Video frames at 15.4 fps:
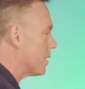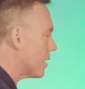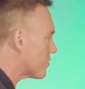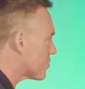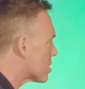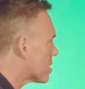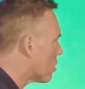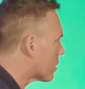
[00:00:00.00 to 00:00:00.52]
But
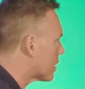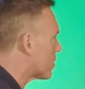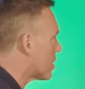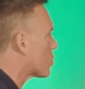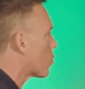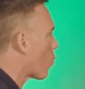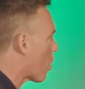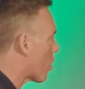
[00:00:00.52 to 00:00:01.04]
let's just look at
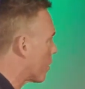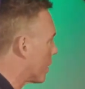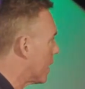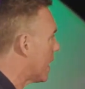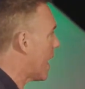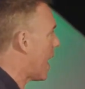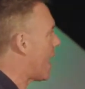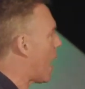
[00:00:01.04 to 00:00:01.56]
this word
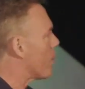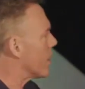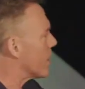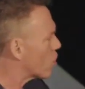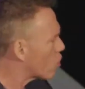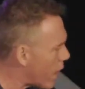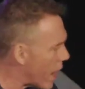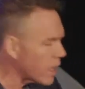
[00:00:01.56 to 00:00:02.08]
and how
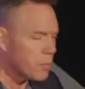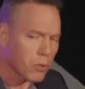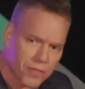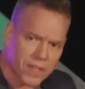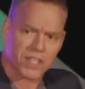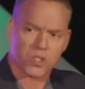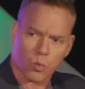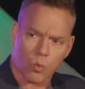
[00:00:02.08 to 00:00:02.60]
incredible
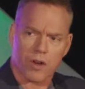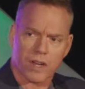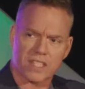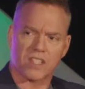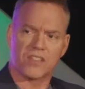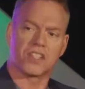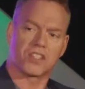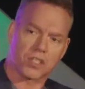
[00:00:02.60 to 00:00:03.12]
this word
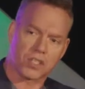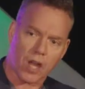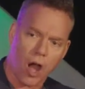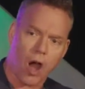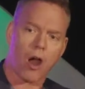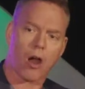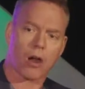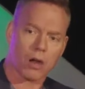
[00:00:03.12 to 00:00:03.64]
is, and this is
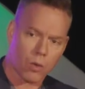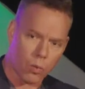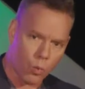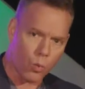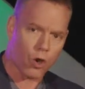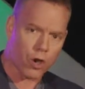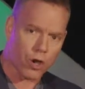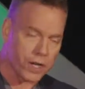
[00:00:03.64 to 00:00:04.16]
our
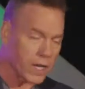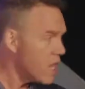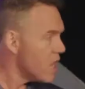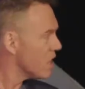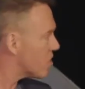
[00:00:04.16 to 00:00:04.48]
word.